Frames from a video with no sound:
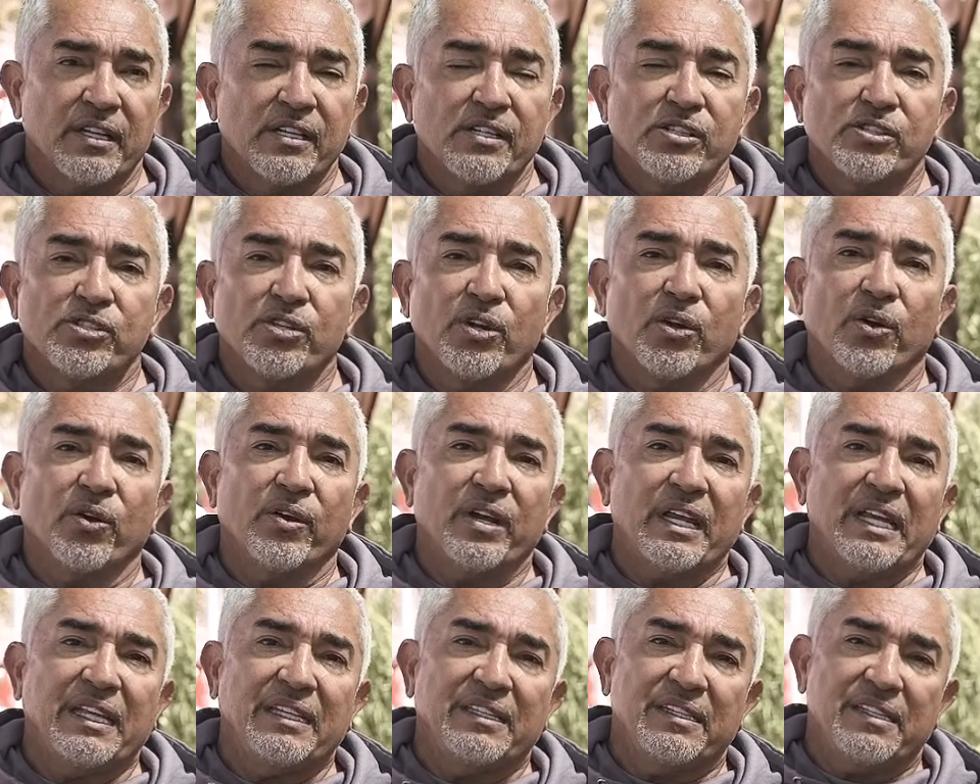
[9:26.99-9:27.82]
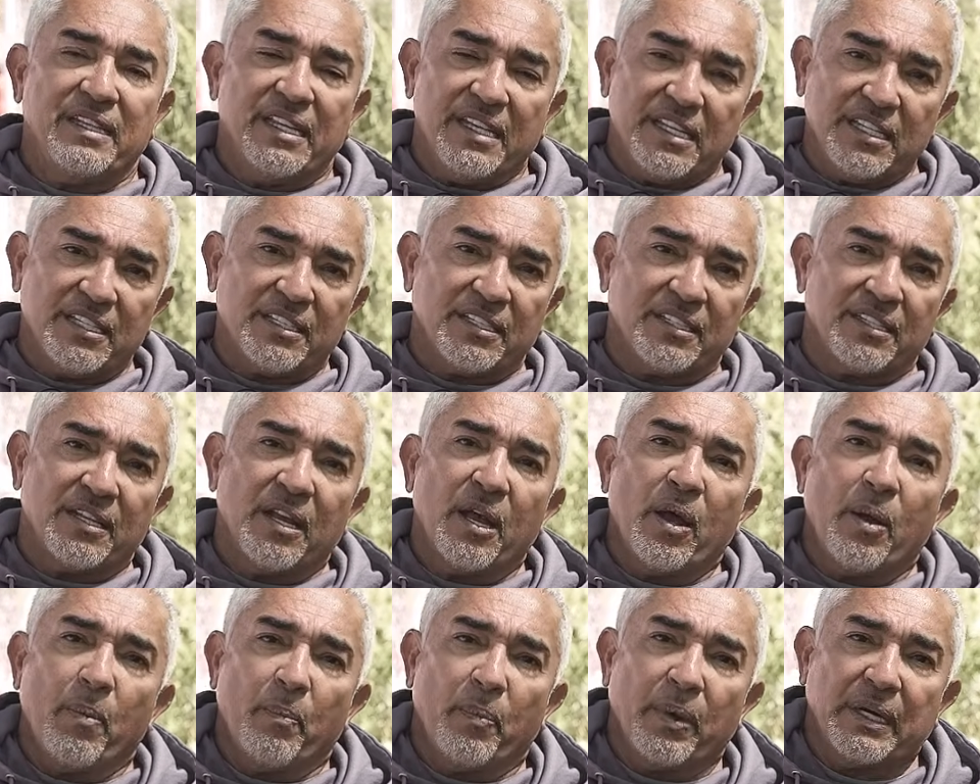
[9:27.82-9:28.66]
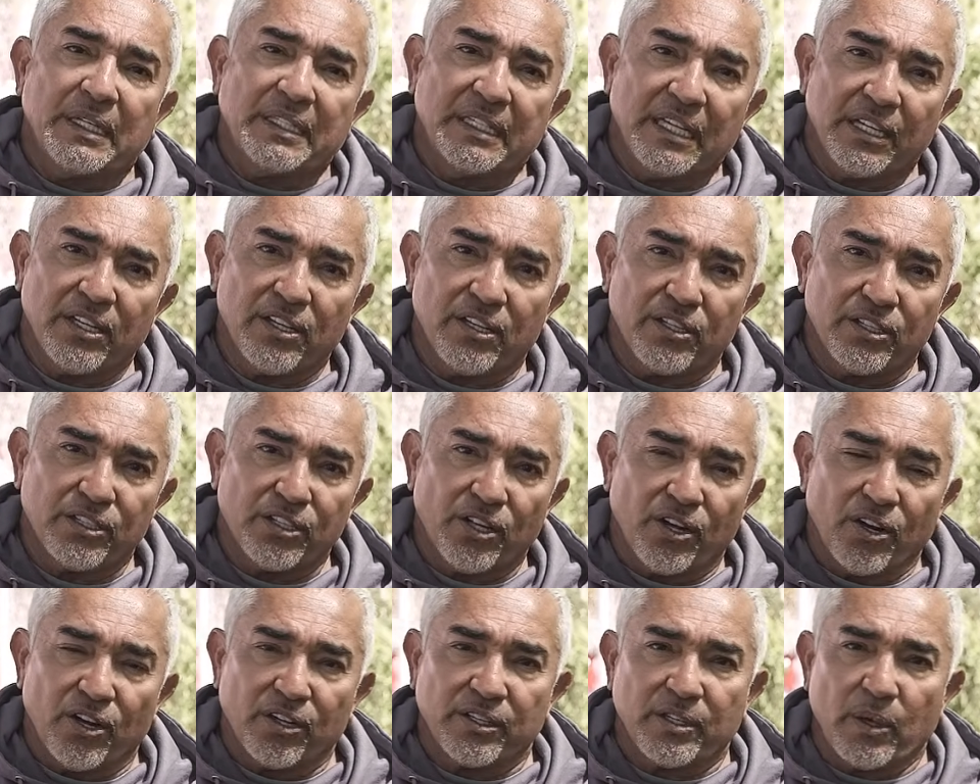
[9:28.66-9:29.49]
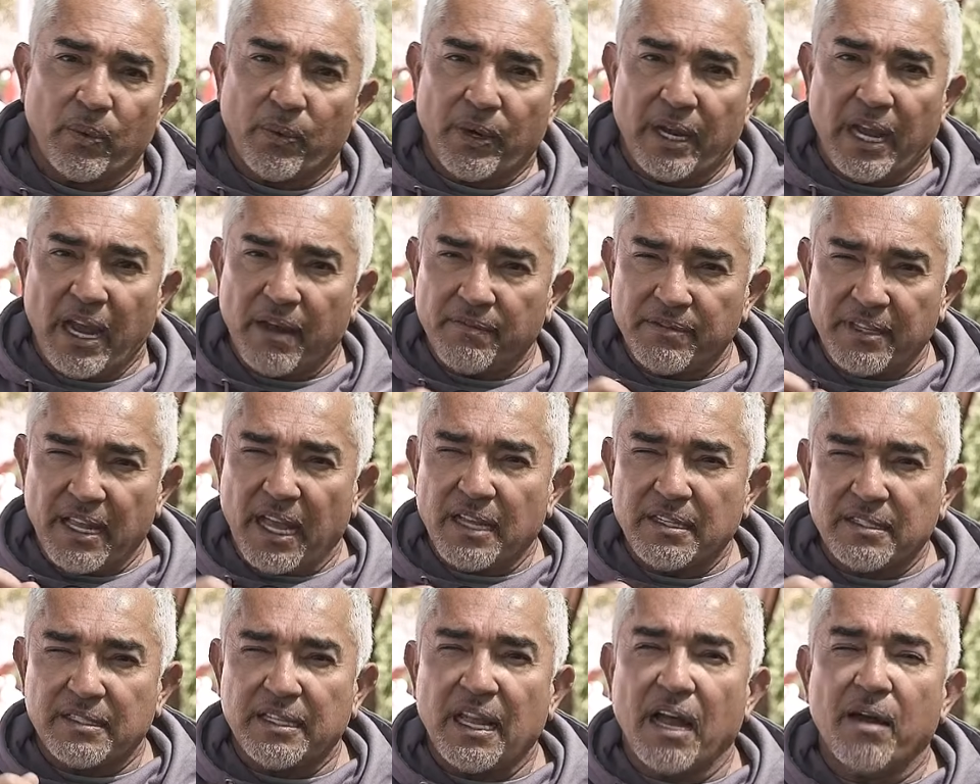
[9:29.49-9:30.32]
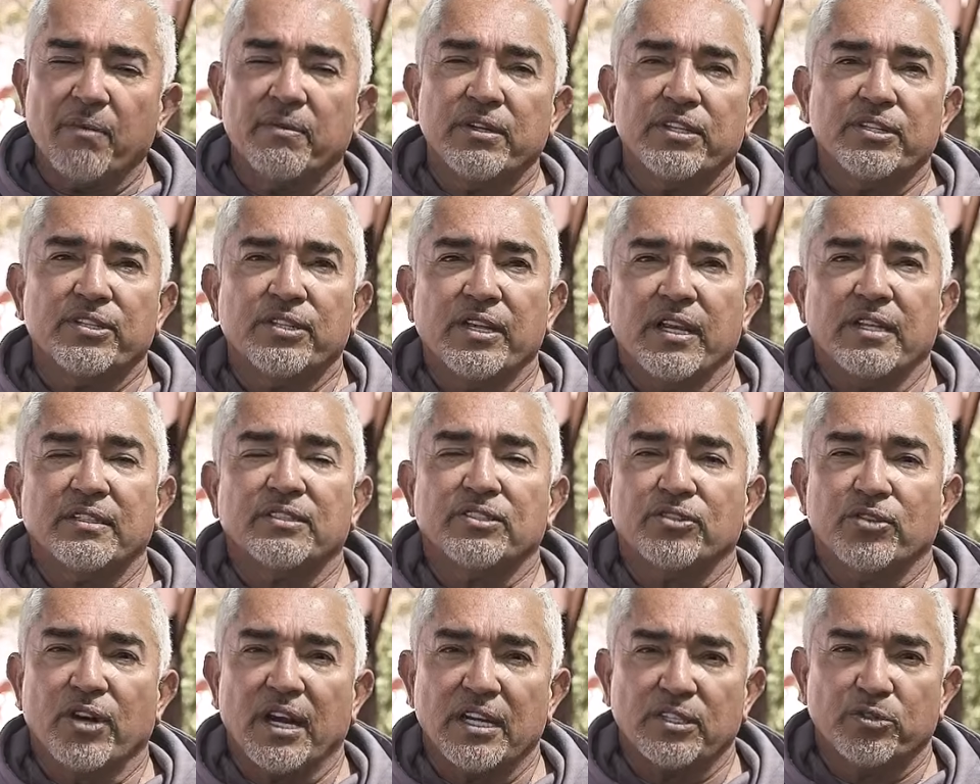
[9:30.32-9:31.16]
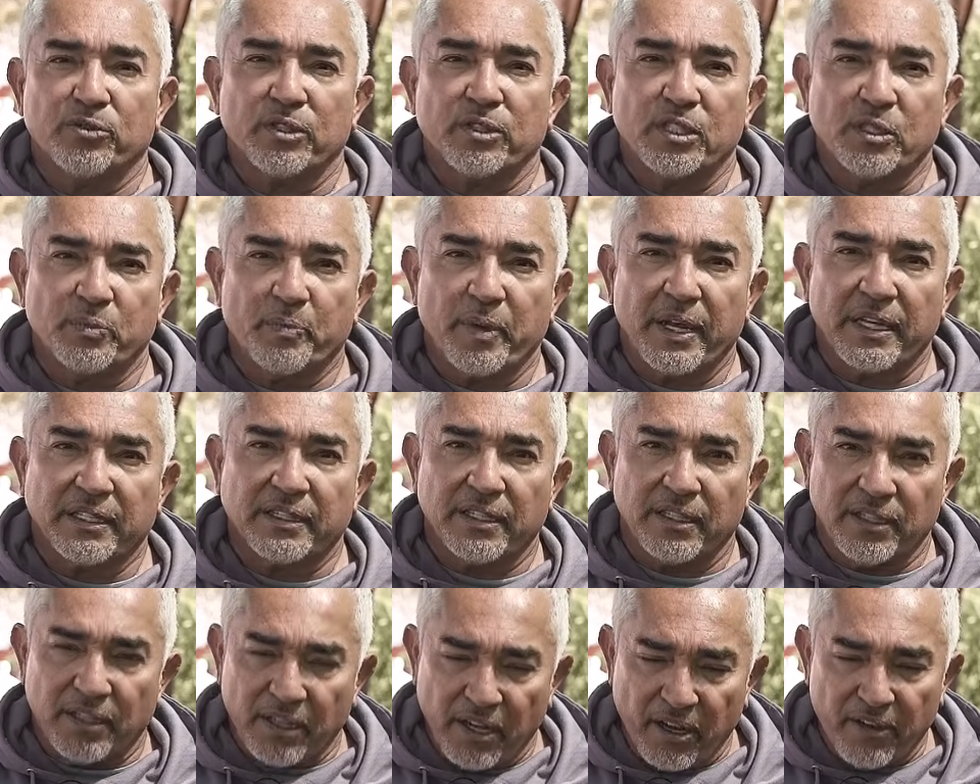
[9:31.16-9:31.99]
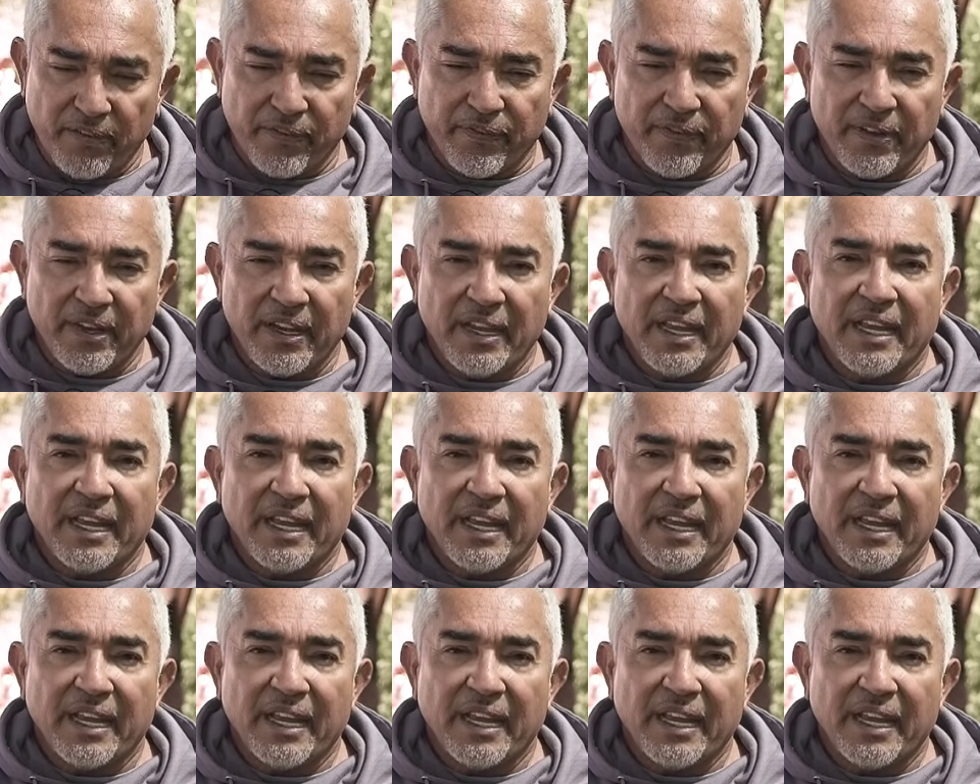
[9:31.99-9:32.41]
So if this particular dog that we have not established yet, trust, respect, and love,